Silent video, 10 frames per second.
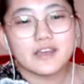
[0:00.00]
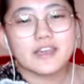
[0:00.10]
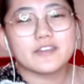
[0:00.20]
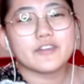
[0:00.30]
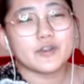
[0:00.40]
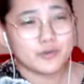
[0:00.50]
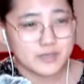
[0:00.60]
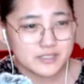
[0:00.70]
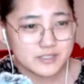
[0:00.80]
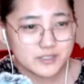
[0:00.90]
in their
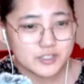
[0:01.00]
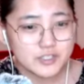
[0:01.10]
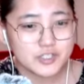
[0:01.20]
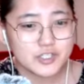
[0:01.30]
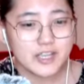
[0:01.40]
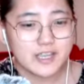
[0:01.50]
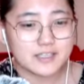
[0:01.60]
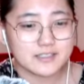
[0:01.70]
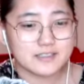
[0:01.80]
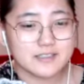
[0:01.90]
research
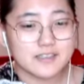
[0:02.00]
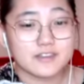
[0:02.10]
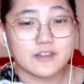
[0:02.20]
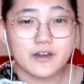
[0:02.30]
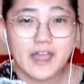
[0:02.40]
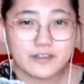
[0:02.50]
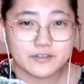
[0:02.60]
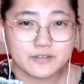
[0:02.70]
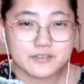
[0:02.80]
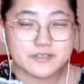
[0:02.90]
and in their
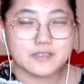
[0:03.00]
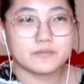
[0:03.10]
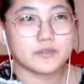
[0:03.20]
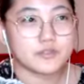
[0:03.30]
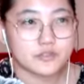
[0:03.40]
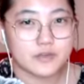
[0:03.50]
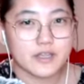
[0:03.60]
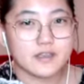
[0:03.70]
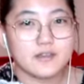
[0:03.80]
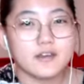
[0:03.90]
accuracy in
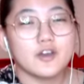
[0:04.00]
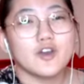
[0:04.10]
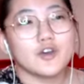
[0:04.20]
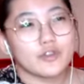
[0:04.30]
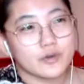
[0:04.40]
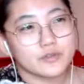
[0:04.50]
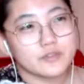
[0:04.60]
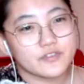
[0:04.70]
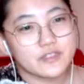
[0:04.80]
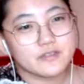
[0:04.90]
portraying those
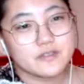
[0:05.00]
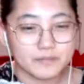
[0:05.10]
fields.